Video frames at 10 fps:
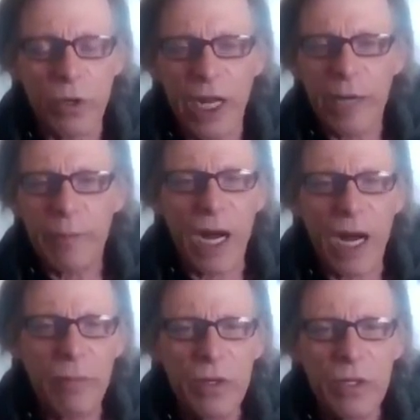were like
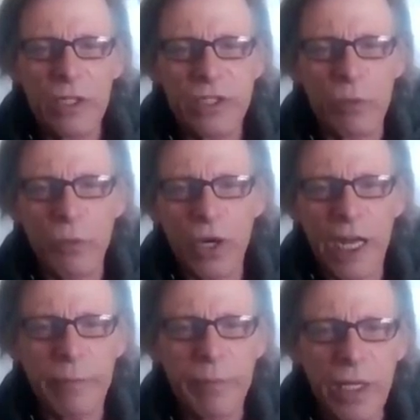Bob and some were
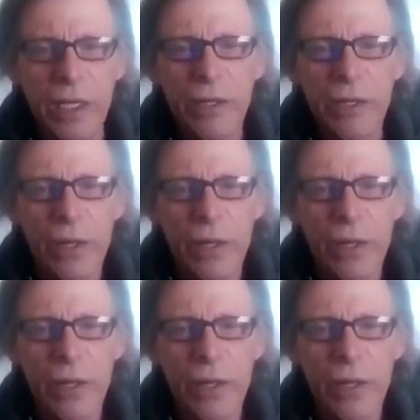like me,